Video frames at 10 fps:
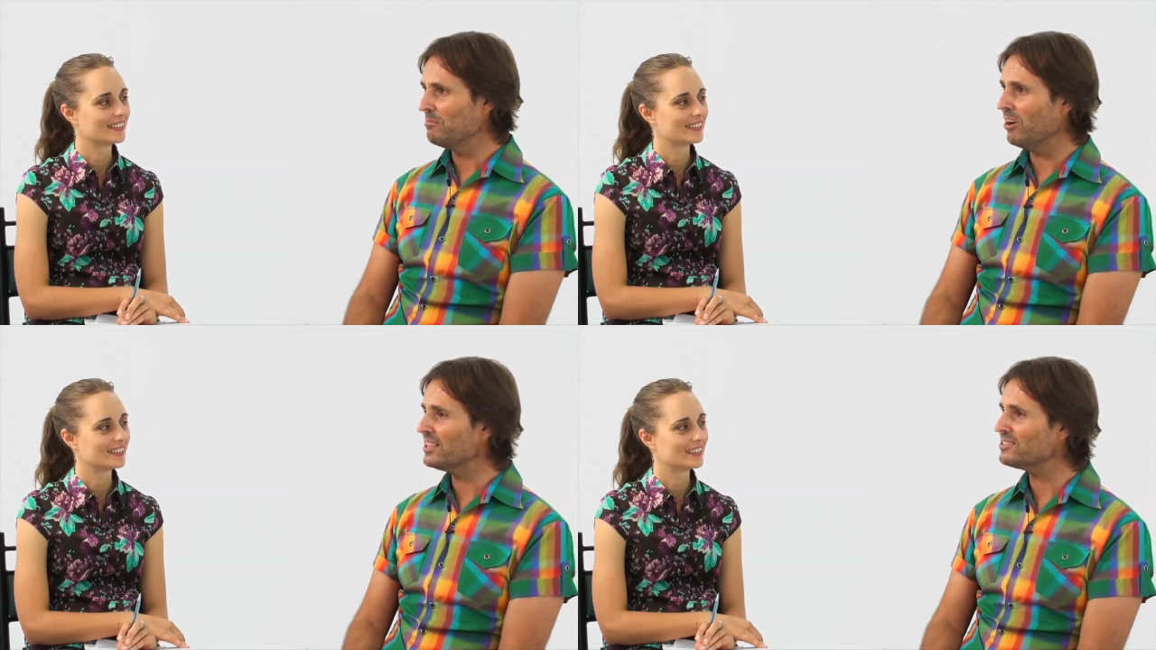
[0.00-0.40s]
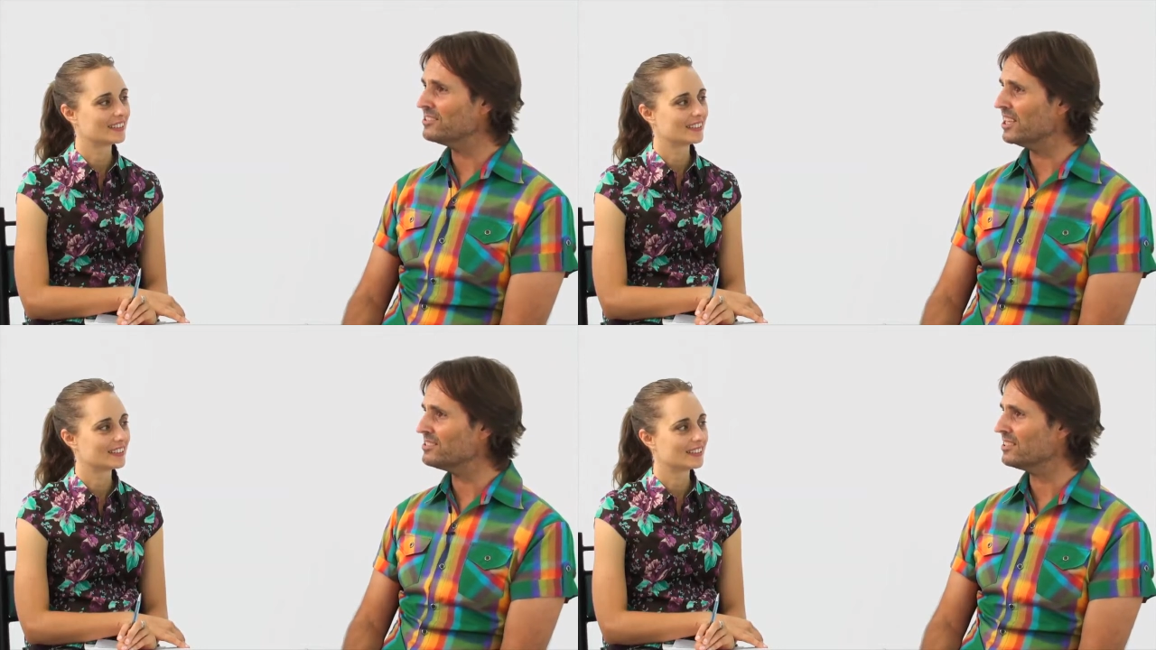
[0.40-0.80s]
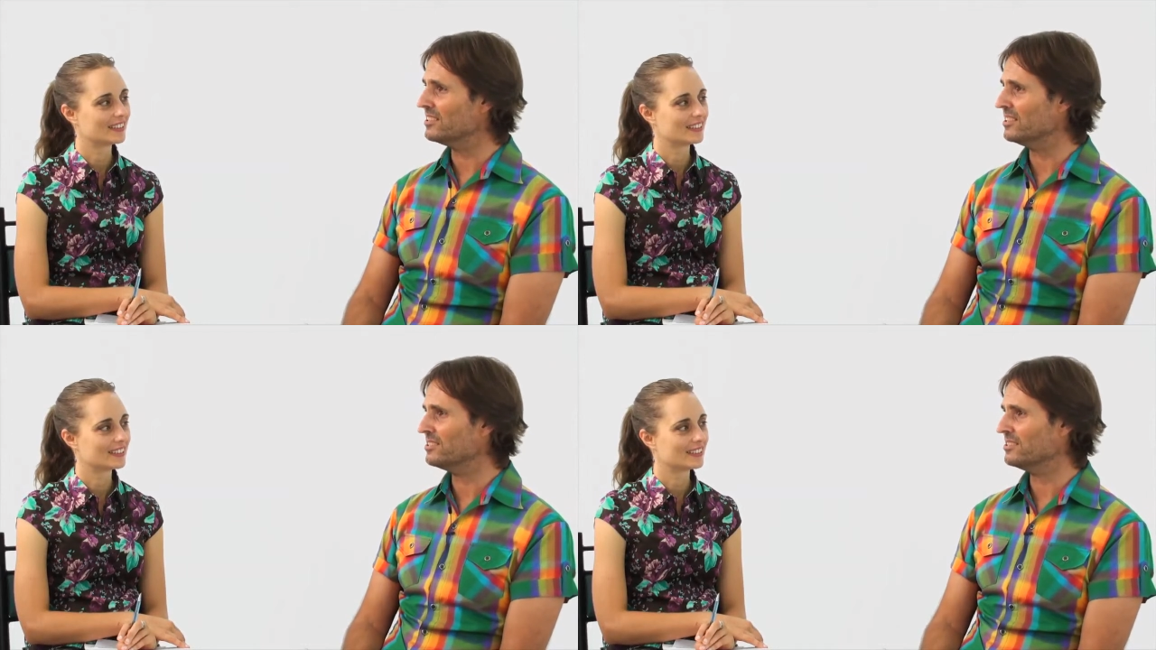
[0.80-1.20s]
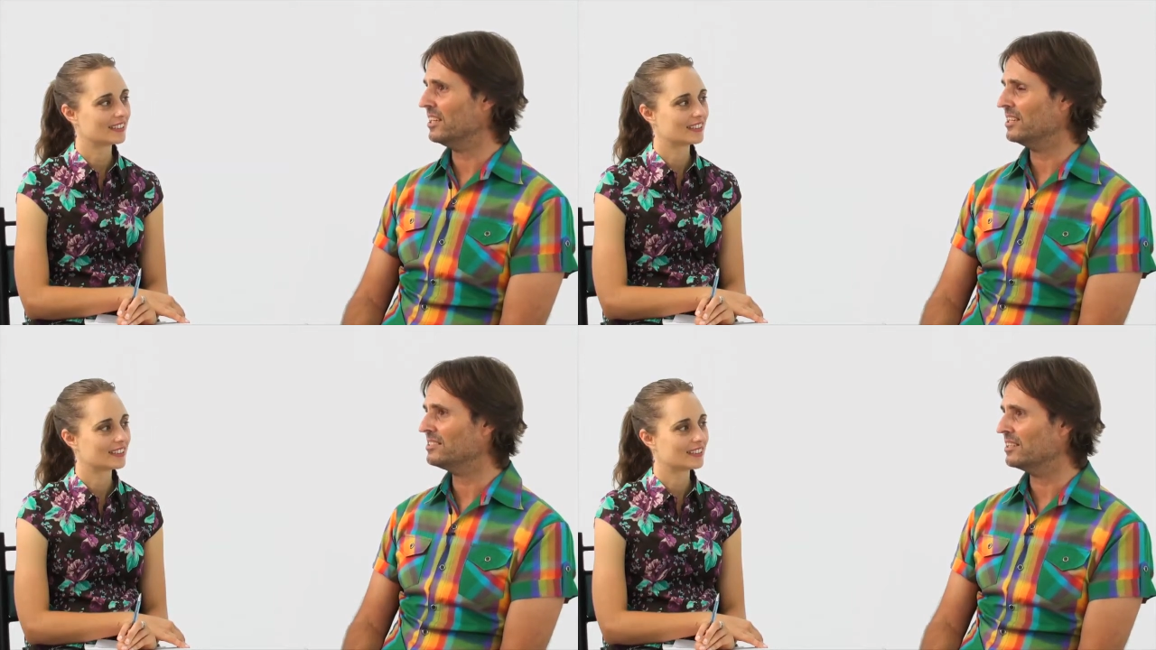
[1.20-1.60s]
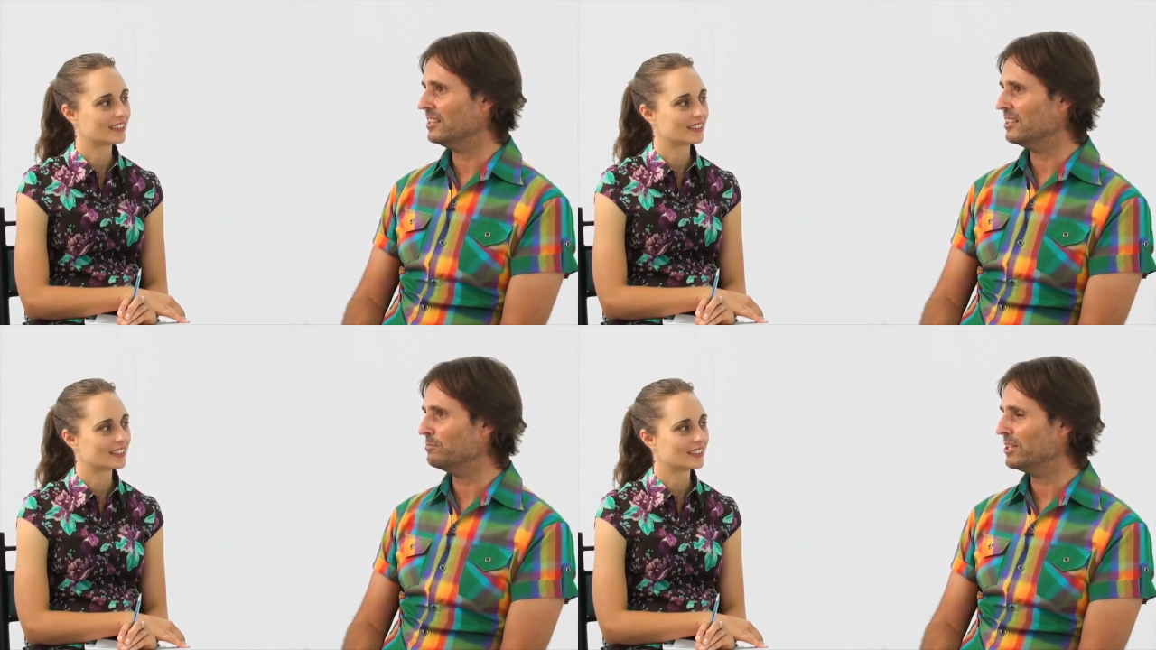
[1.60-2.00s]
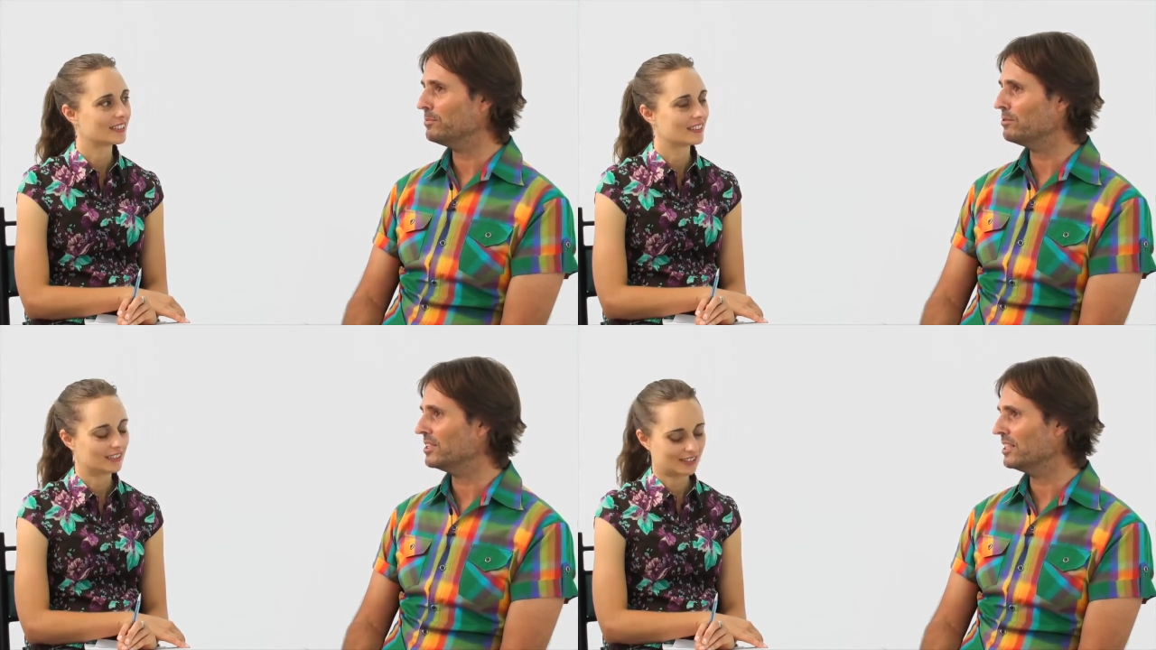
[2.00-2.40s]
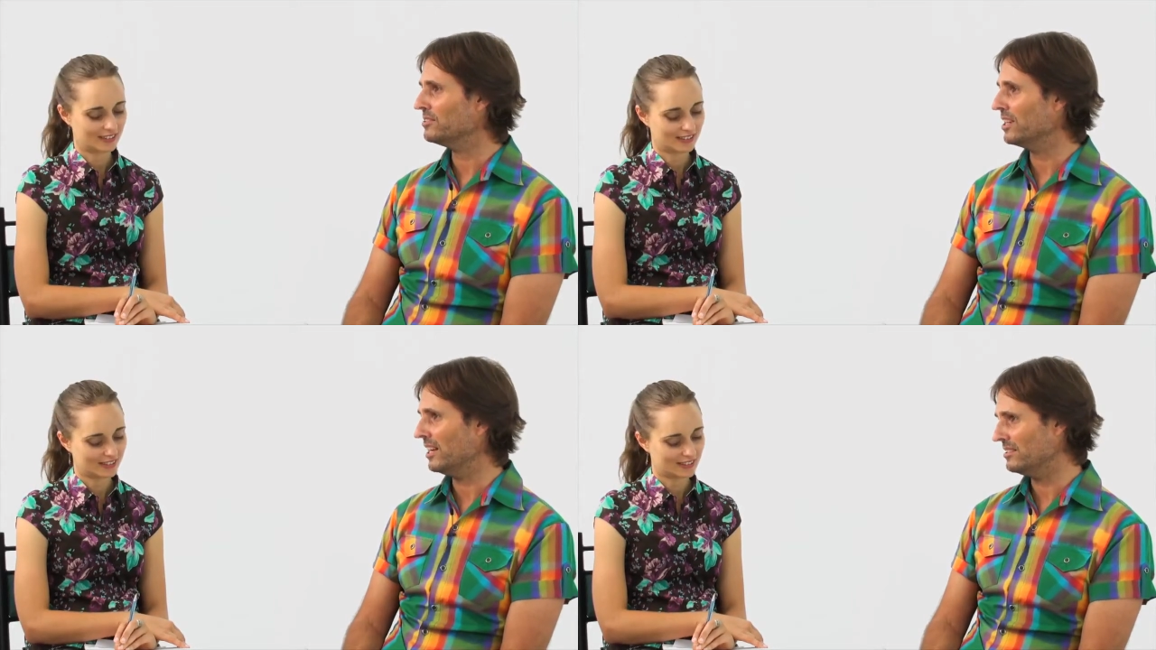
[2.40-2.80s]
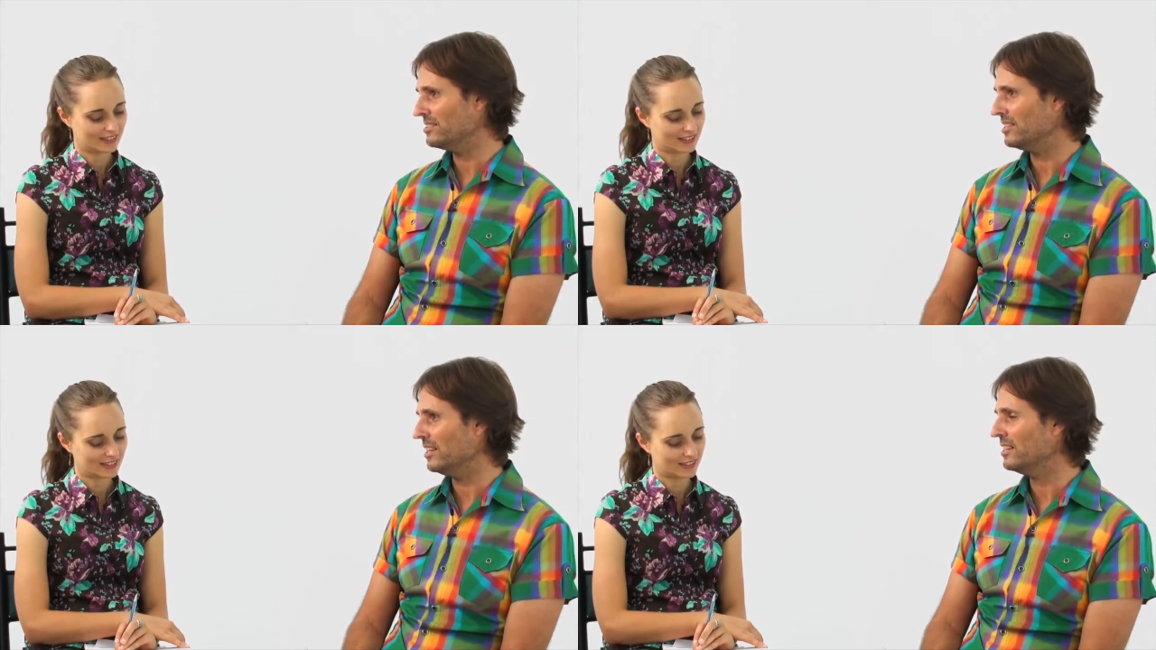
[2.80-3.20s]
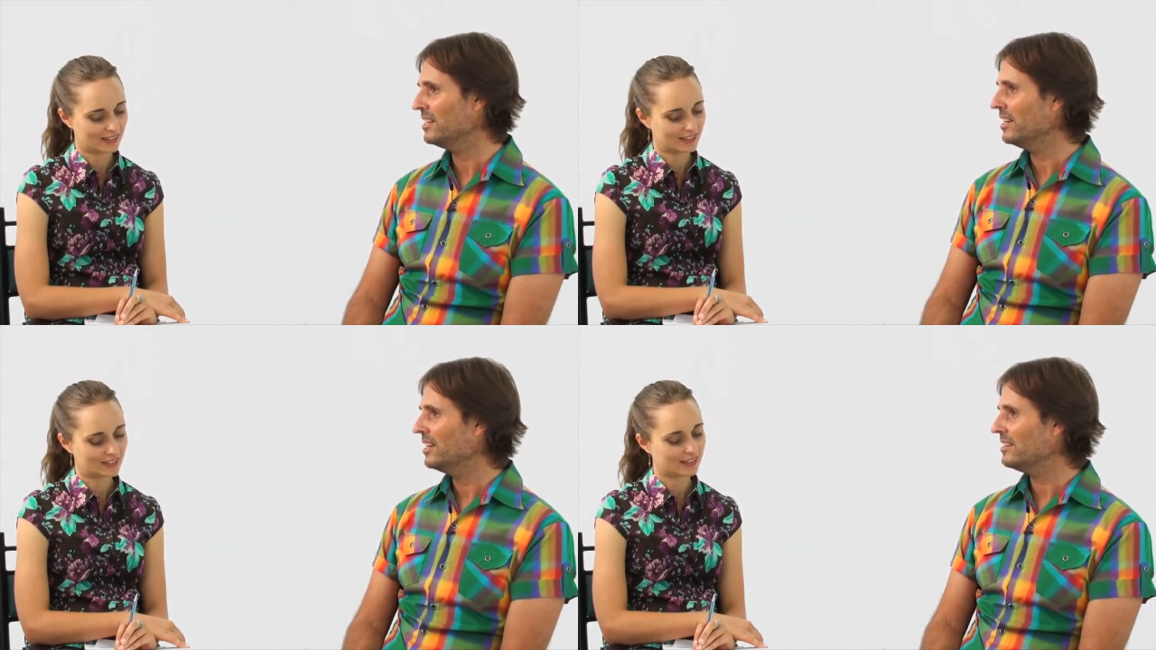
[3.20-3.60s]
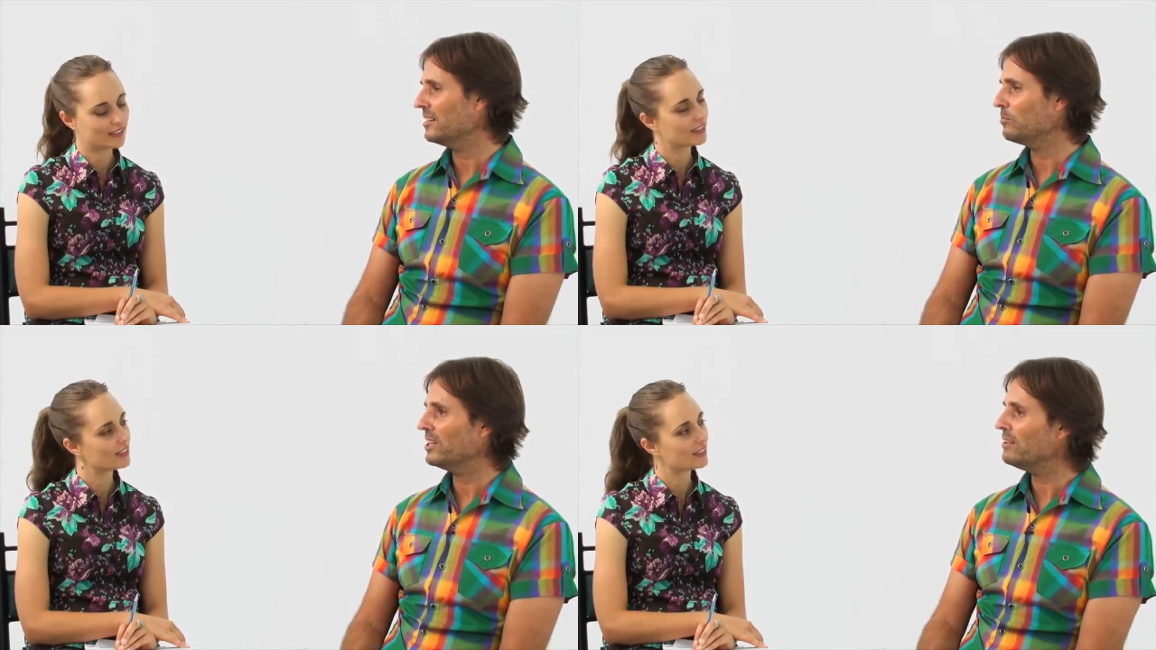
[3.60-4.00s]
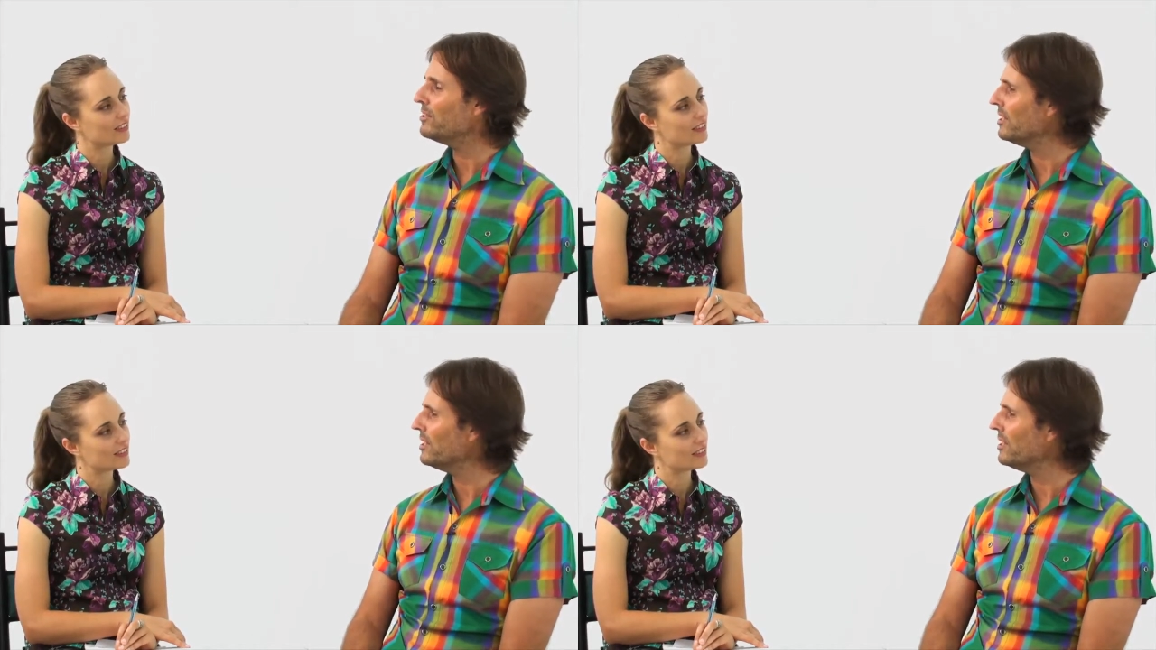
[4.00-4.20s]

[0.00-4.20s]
Speaker 1: my suggestion is that uh, people need to understand that whenever